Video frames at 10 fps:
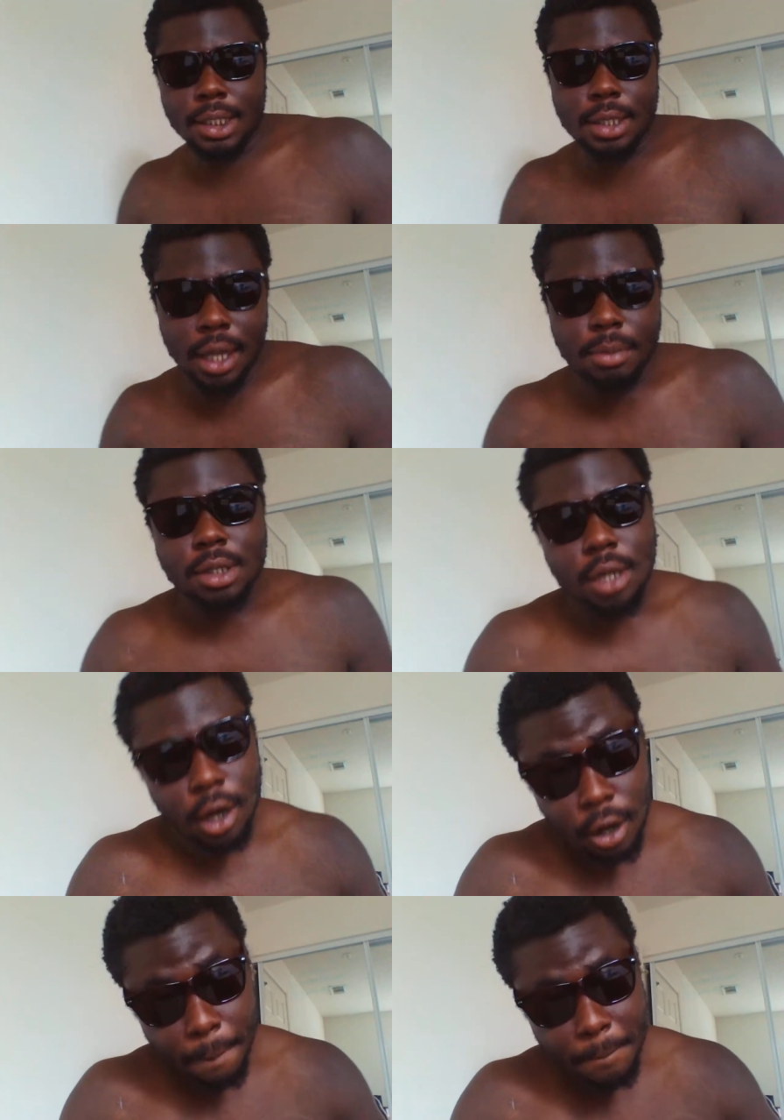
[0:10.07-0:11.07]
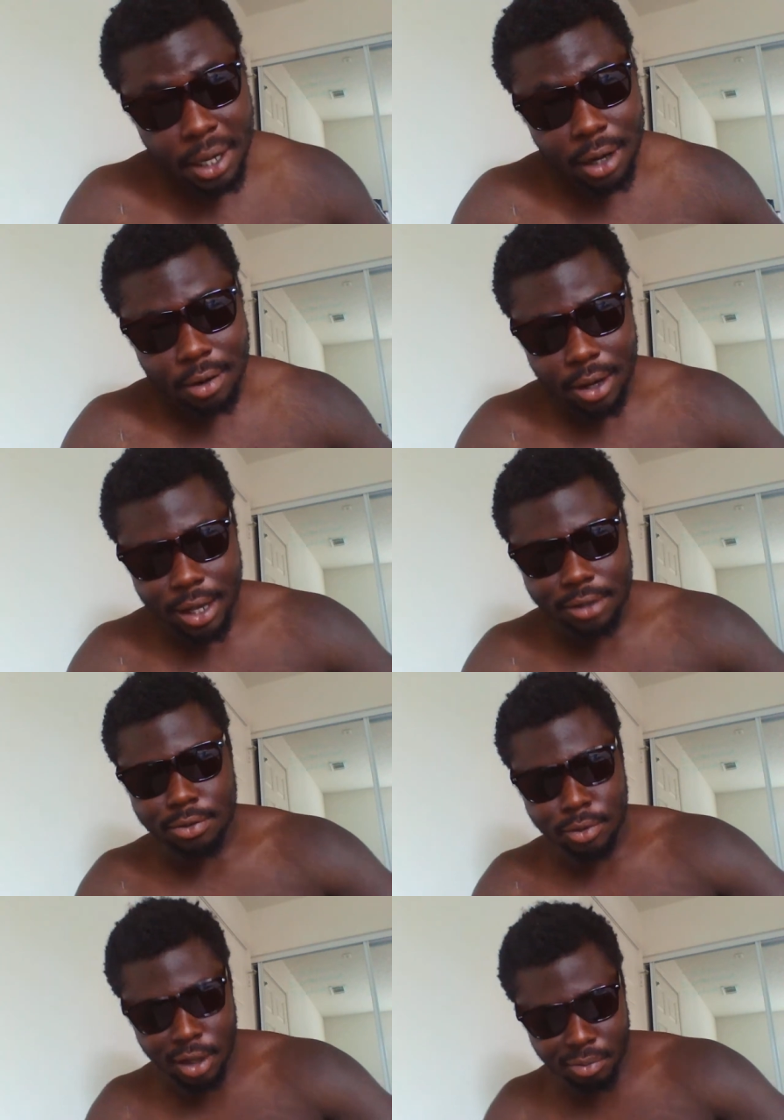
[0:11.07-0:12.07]
Today I'm going to talk about
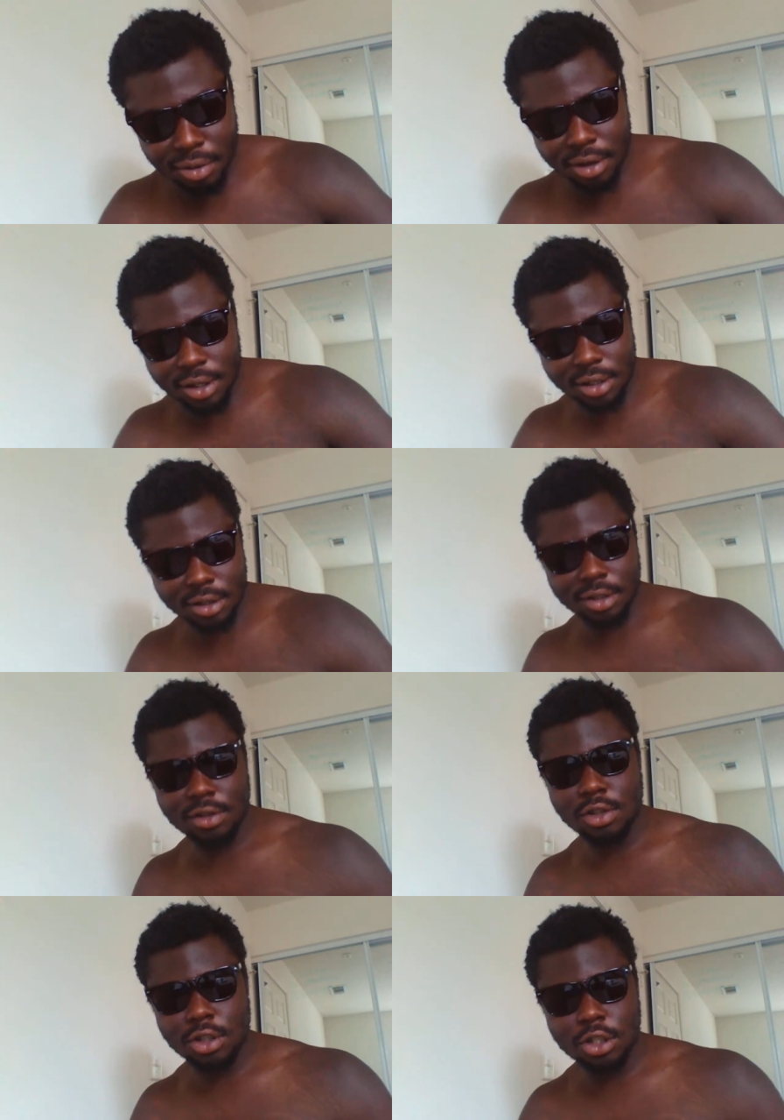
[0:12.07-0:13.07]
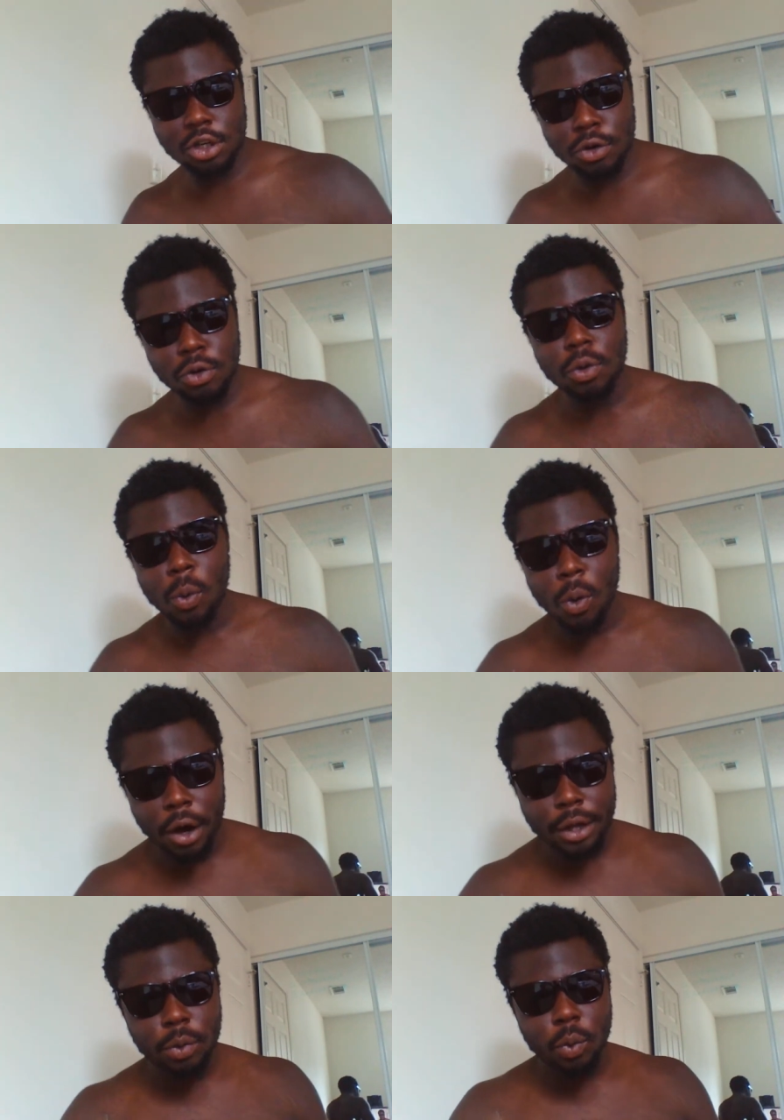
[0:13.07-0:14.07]
angel number
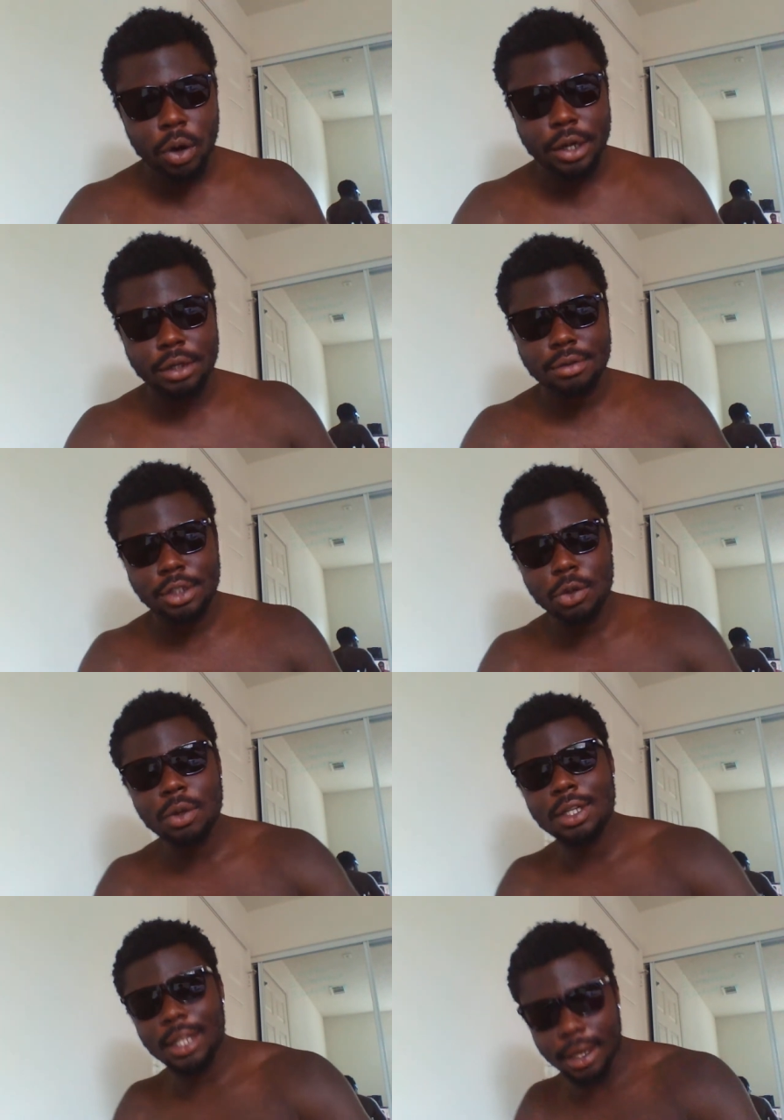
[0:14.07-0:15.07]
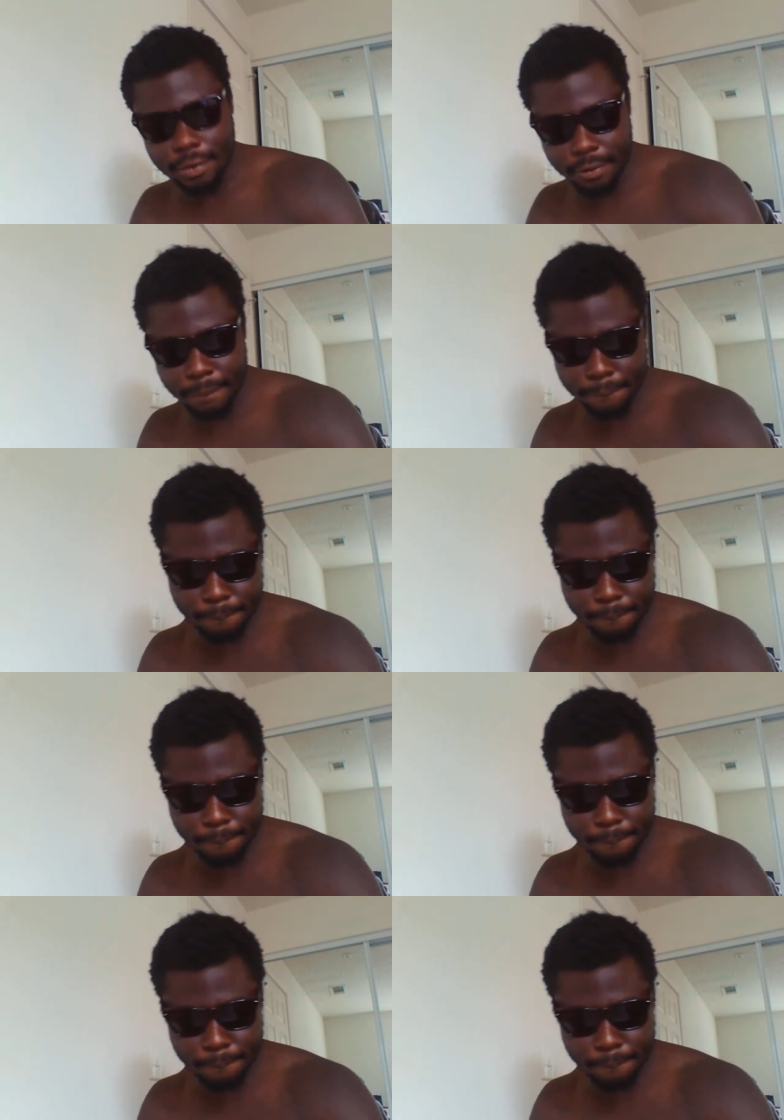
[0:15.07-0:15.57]
211, 211.